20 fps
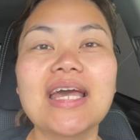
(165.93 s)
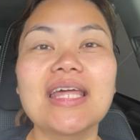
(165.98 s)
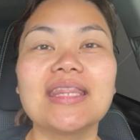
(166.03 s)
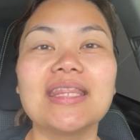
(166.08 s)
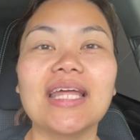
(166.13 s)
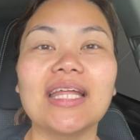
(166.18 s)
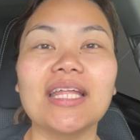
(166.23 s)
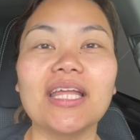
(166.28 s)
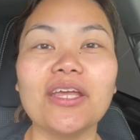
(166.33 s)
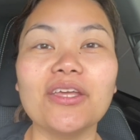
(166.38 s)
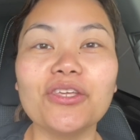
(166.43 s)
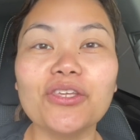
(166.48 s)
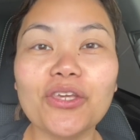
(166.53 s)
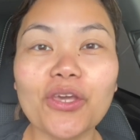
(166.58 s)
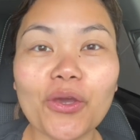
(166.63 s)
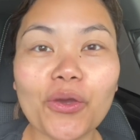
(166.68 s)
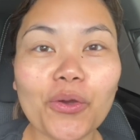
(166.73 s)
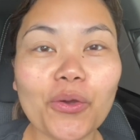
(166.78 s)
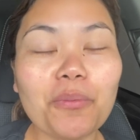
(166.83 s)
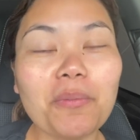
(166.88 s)
that
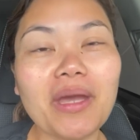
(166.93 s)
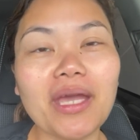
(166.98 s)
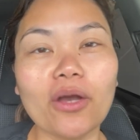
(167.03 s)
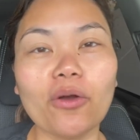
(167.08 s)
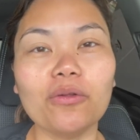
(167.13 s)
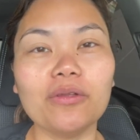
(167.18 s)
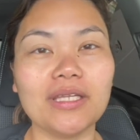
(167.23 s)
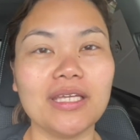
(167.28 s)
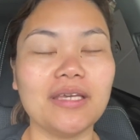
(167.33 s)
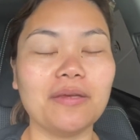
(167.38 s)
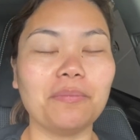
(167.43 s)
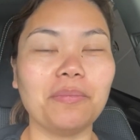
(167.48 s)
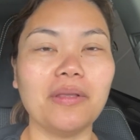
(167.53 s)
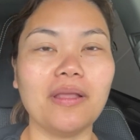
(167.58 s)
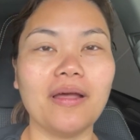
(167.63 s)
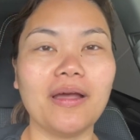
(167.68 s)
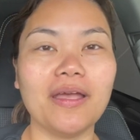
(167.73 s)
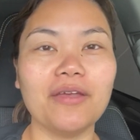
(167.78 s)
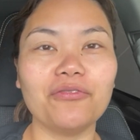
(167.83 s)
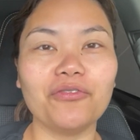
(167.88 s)
you may only
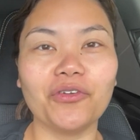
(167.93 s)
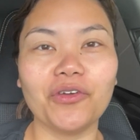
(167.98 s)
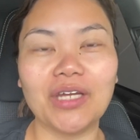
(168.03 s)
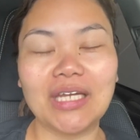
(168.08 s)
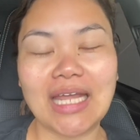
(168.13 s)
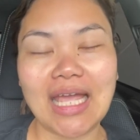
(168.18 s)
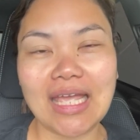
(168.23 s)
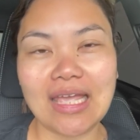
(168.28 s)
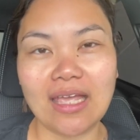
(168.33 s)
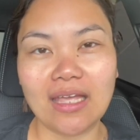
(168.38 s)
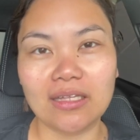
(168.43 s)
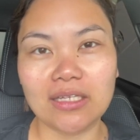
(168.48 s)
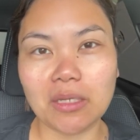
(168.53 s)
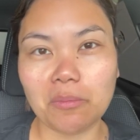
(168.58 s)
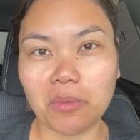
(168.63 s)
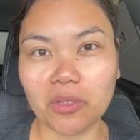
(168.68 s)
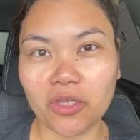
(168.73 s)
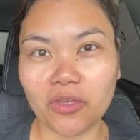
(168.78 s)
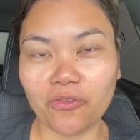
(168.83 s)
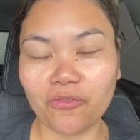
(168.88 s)
apply for an
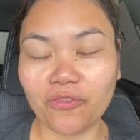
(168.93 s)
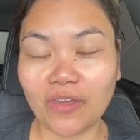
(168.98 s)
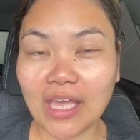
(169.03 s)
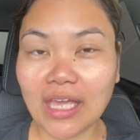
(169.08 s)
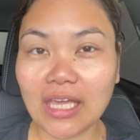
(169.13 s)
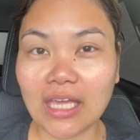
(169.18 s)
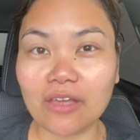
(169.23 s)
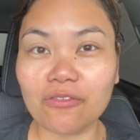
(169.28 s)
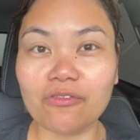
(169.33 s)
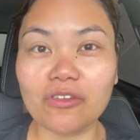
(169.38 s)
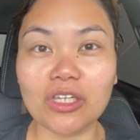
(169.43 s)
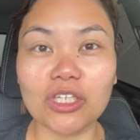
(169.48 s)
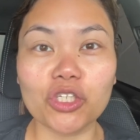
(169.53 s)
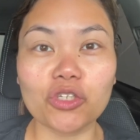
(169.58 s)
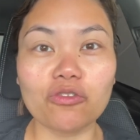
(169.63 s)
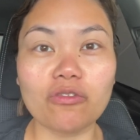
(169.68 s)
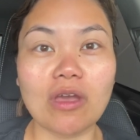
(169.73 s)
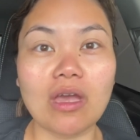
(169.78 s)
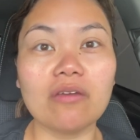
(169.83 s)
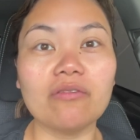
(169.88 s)
AEWV if you
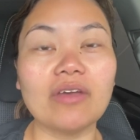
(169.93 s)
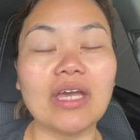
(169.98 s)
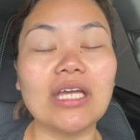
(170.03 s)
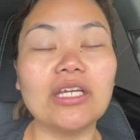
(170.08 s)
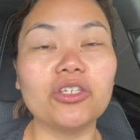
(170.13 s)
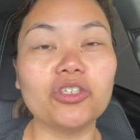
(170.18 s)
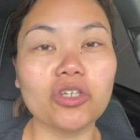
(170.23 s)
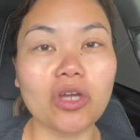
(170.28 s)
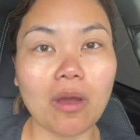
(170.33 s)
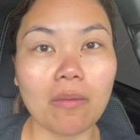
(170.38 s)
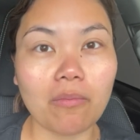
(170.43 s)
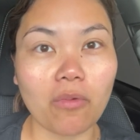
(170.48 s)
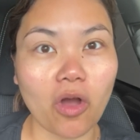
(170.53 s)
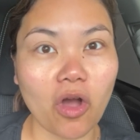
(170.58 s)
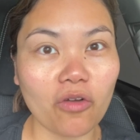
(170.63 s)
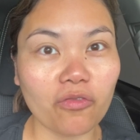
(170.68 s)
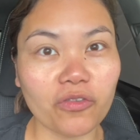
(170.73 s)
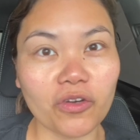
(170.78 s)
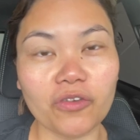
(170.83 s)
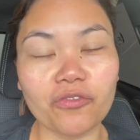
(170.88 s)
do have a job
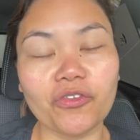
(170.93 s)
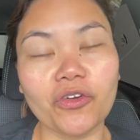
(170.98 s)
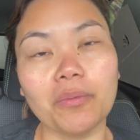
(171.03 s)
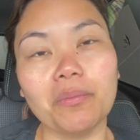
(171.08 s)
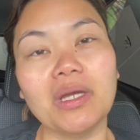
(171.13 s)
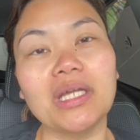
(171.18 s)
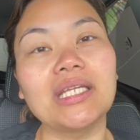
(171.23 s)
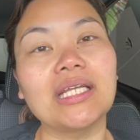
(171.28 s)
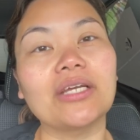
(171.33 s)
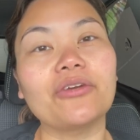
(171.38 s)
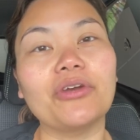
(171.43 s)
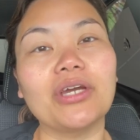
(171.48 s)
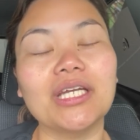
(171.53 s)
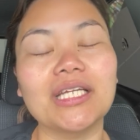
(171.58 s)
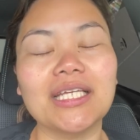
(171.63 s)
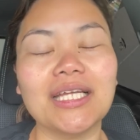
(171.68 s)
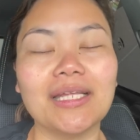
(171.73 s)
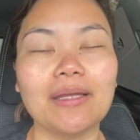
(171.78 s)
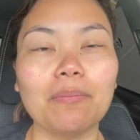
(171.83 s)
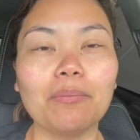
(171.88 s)
offer from an
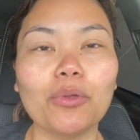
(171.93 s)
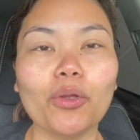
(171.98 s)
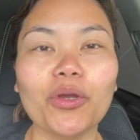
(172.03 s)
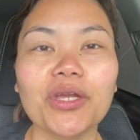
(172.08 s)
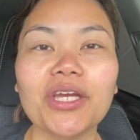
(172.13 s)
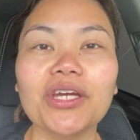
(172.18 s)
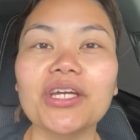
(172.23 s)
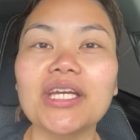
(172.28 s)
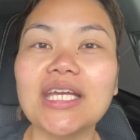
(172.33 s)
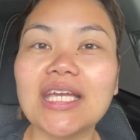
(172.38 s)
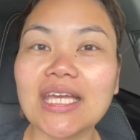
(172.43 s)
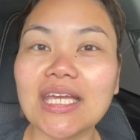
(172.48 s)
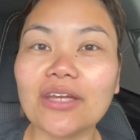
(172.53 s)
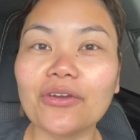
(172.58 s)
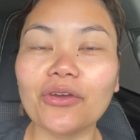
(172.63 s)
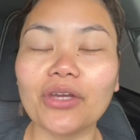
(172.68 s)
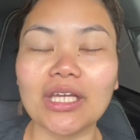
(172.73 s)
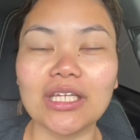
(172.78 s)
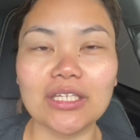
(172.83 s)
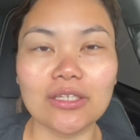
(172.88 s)
accredited employer
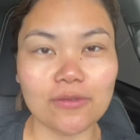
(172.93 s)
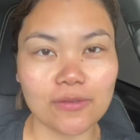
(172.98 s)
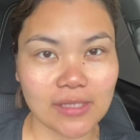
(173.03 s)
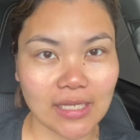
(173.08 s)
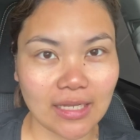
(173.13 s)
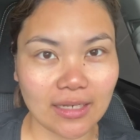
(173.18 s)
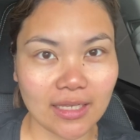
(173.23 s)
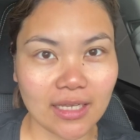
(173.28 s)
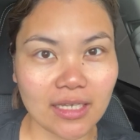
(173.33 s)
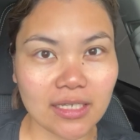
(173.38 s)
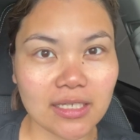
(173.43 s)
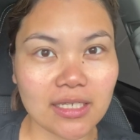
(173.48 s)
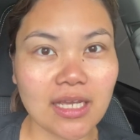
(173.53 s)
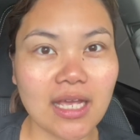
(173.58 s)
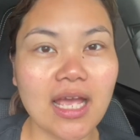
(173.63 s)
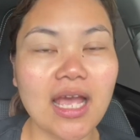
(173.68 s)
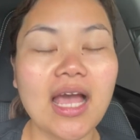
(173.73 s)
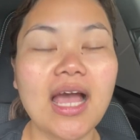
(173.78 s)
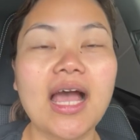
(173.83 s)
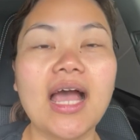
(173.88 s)
here in New Zealand.
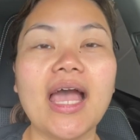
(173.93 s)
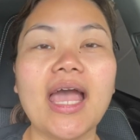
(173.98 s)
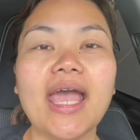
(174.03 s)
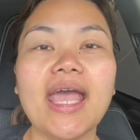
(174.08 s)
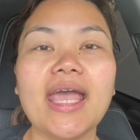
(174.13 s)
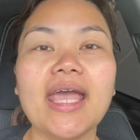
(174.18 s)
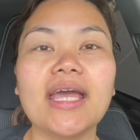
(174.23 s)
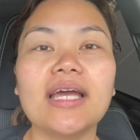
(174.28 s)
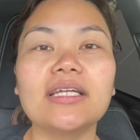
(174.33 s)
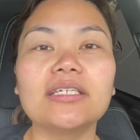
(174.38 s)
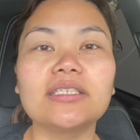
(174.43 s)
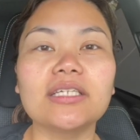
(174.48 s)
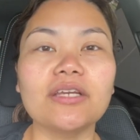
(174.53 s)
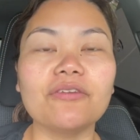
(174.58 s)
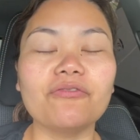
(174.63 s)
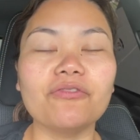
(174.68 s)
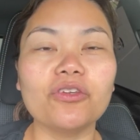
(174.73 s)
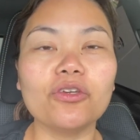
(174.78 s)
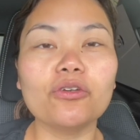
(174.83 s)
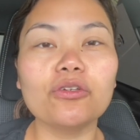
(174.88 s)
And
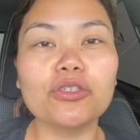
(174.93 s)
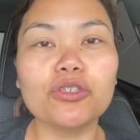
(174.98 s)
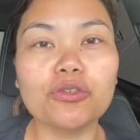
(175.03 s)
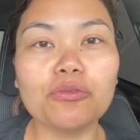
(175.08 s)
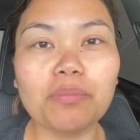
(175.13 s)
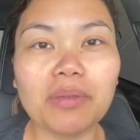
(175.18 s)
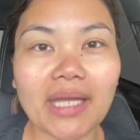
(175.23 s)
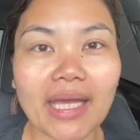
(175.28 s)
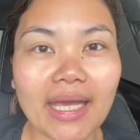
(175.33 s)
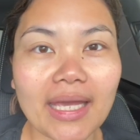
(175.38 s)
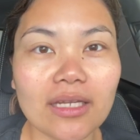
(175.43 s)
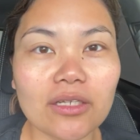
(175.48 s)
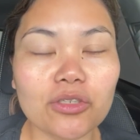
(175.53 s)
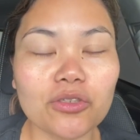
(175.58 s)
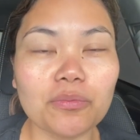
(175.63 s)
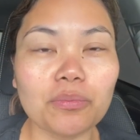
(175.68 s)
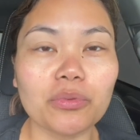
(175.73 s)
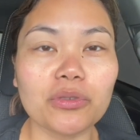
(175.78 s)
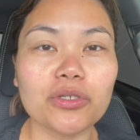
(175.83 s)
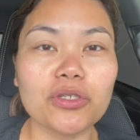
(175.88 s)
if you do plan
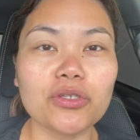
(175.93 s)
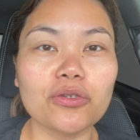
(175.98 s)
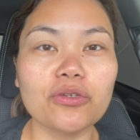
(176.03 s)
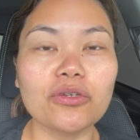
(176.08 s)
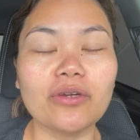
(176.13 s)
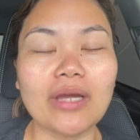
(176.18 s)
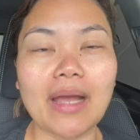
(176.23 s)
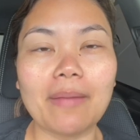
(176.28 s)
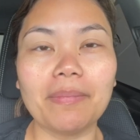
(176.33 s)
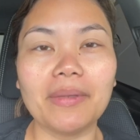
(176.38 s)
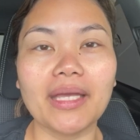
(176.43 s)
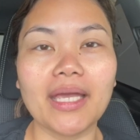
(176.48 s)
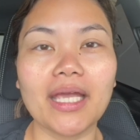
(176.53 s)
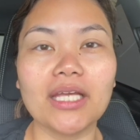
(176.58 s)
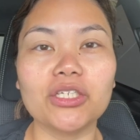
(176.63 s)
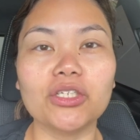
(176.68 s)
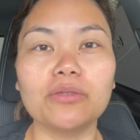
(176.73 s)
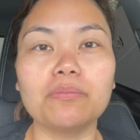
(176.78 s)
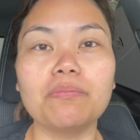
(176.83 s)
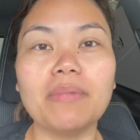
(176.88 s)
to pursue your
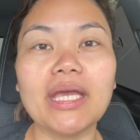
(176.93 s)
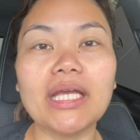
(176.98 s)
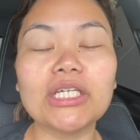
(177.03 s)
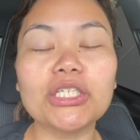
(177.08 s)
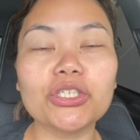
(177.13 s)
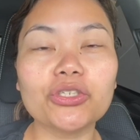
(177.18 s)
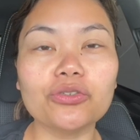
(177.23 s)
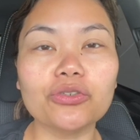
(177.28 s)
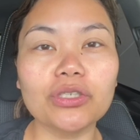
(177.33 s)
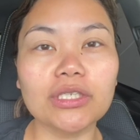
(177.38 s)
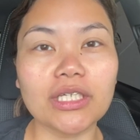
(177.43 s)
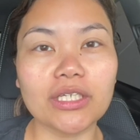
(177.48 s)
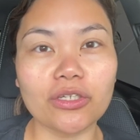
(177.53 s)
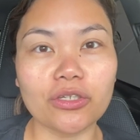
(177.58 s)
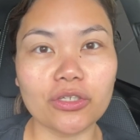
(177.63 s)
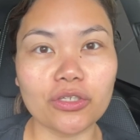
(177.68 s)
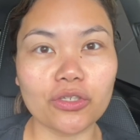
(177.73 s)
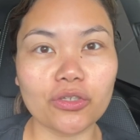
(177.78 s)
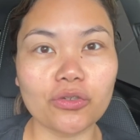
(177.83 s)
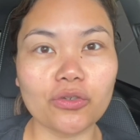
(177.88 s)
application, make sure that
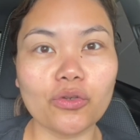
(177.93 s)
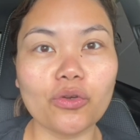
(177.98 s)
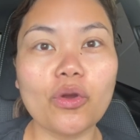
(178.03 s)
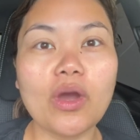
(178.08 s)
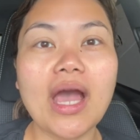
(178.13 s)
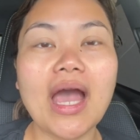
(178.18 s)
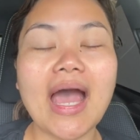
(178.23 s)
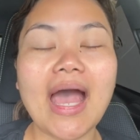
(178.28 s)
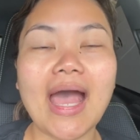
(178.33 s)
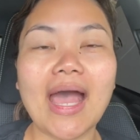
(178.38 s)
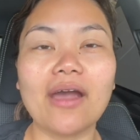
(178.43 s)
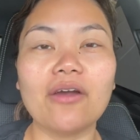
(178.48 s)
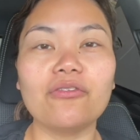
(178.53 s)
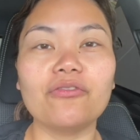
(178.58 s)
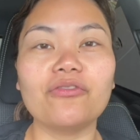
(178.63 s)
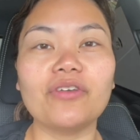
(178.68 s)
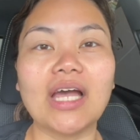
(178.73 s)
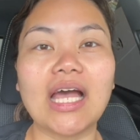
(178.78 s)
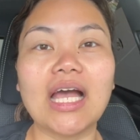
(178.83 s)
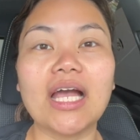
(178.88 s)
you do
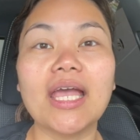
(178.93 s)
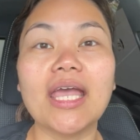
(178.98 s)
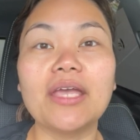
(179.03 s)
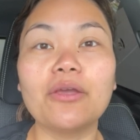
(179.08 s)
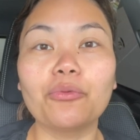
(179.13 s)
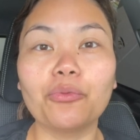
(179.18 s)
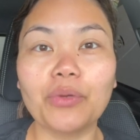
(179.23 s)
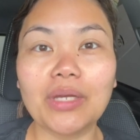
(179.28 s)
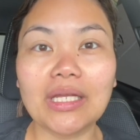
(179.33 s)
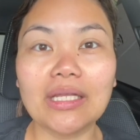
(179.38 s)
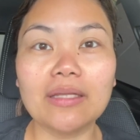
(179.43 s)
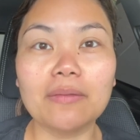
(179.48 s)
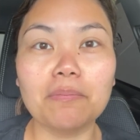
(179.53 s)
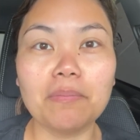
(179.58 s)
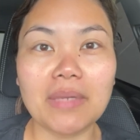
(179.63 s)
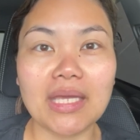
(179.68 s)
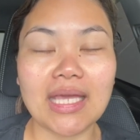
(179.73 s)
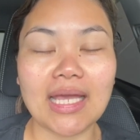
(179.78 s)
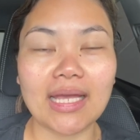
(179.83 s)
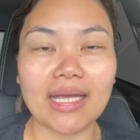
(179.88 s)
have a
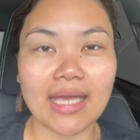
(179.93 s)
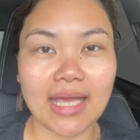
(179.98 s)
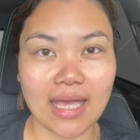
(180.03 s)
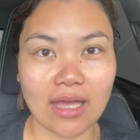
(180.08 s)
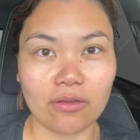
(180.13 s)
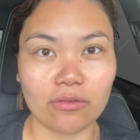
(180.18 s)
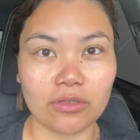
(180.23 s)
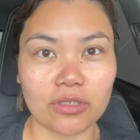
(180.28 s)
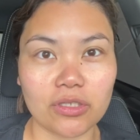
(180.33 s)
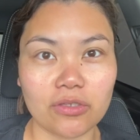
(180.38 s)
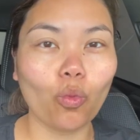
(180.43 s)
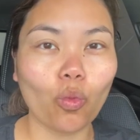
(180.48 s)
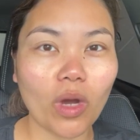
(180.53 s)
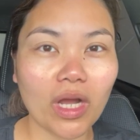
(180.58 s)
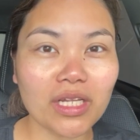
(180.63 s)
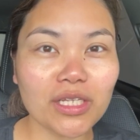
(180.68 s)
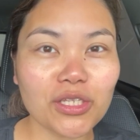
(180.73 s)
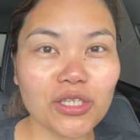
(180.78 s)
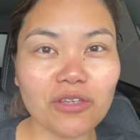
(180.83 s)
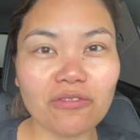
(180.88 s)
RealMe account.
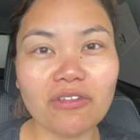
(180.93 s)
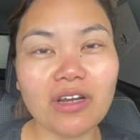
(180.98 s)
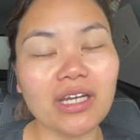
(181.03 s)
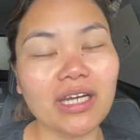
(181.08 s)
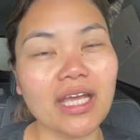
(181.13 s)
Once you've got